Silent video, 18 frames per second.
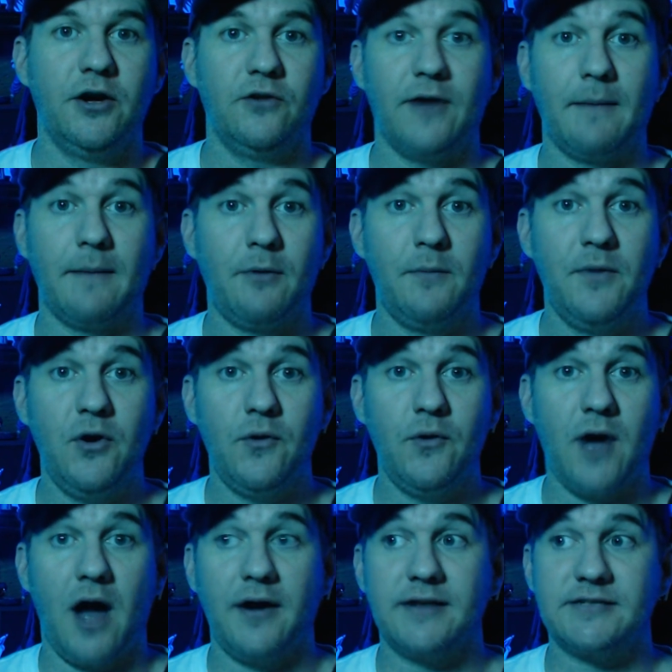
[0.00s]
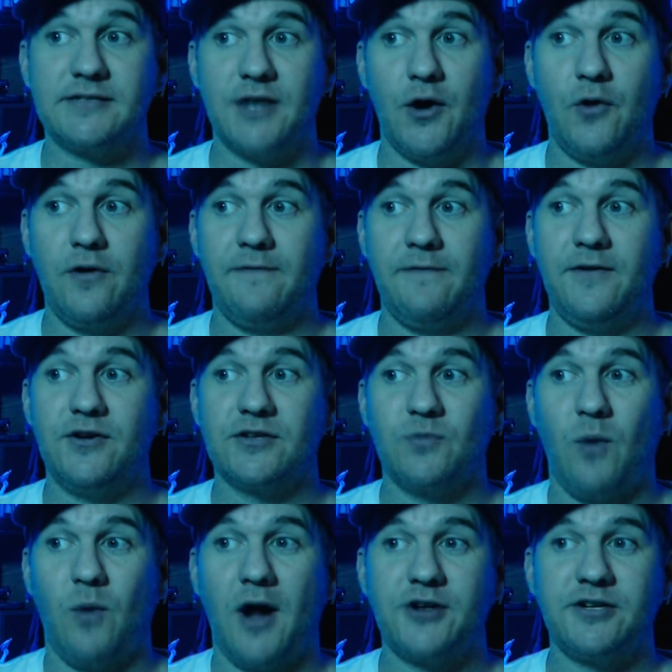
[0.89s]
Rebel Moon on its own, if you
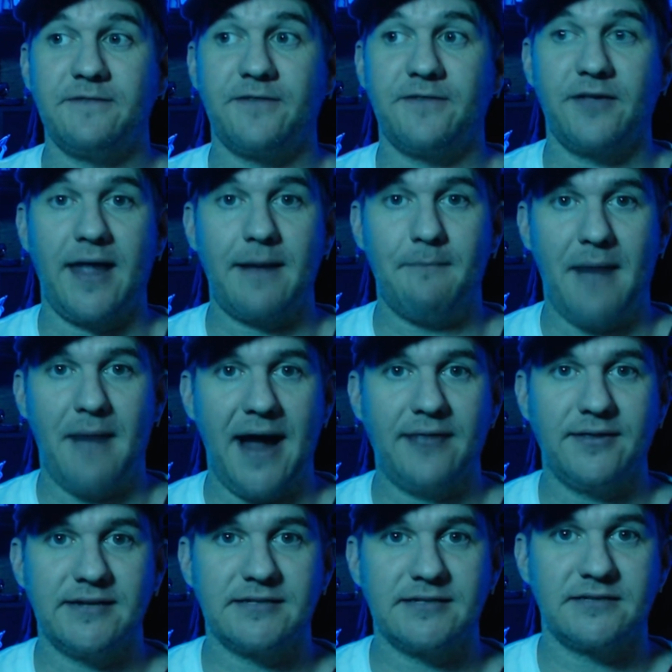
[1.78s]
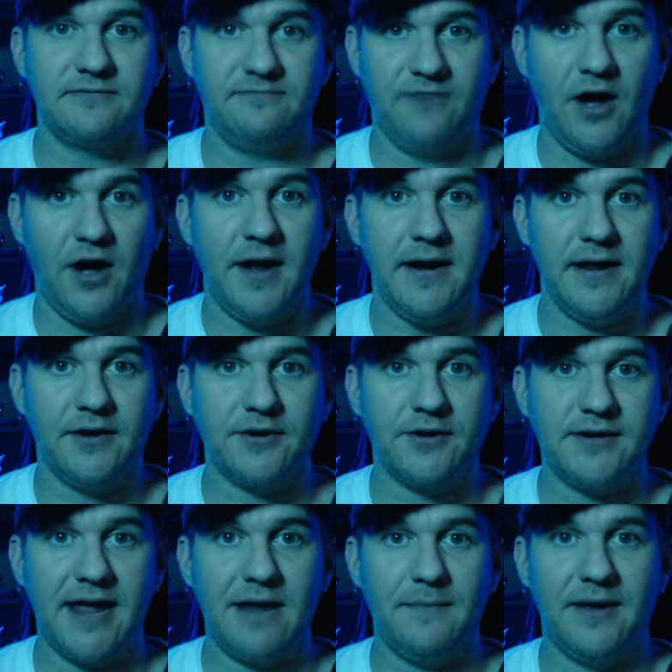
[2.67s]
just watch it for like mindless fun
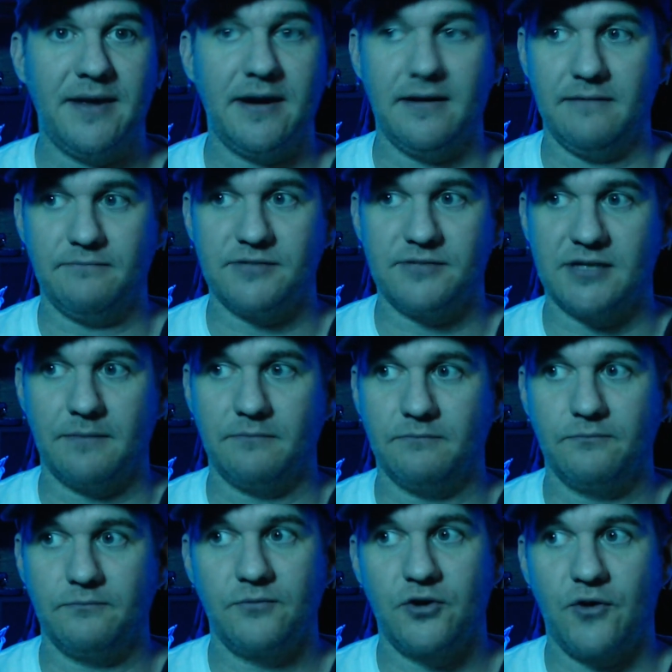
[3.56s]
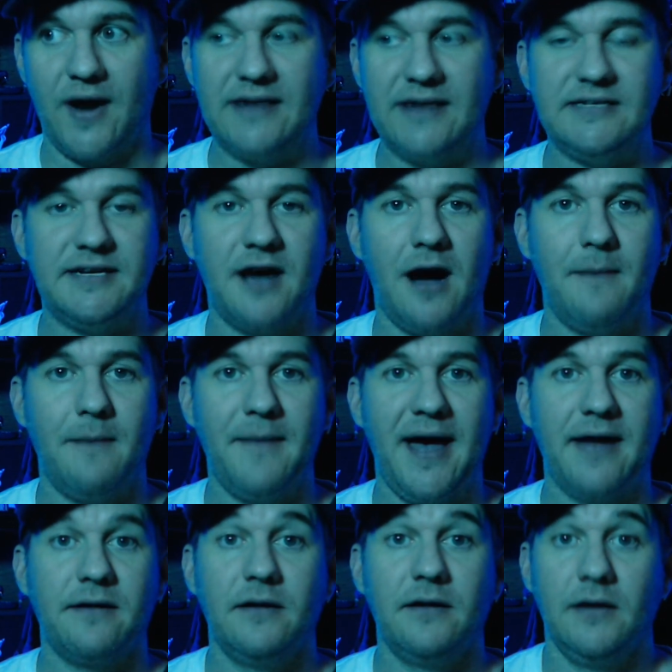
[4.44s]
entertainment and some crazy
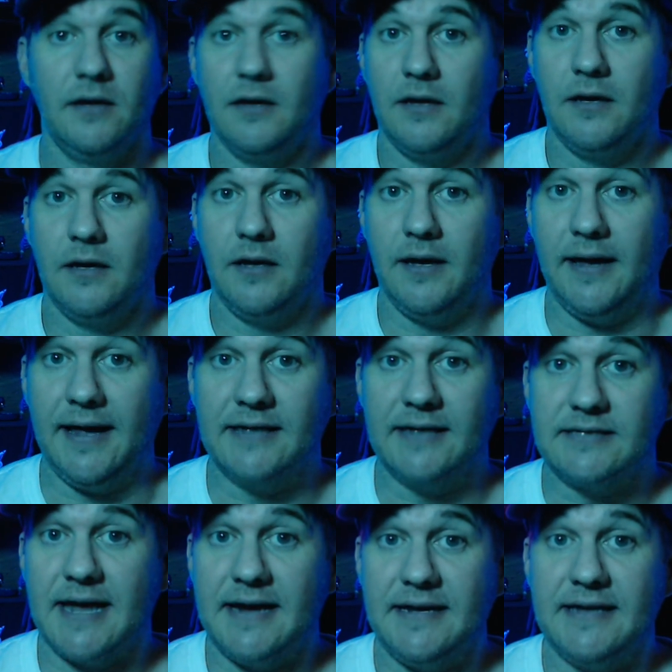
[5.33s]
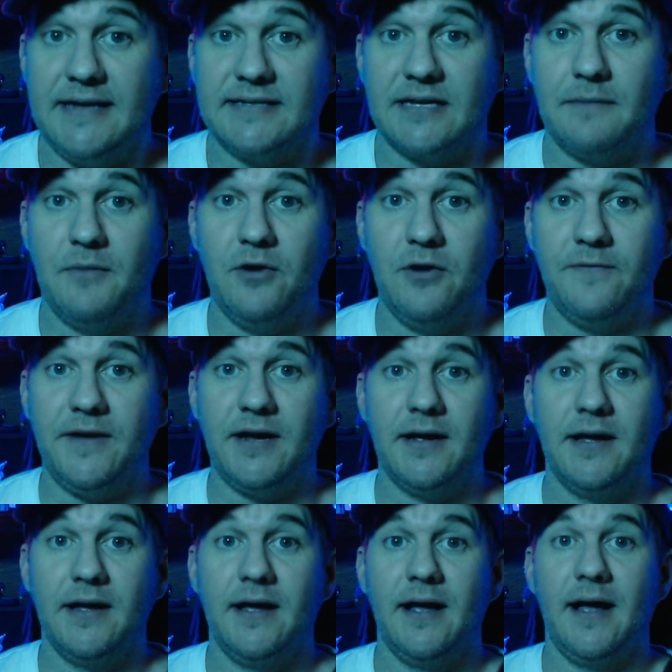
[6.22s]
combat, it's a decent movie.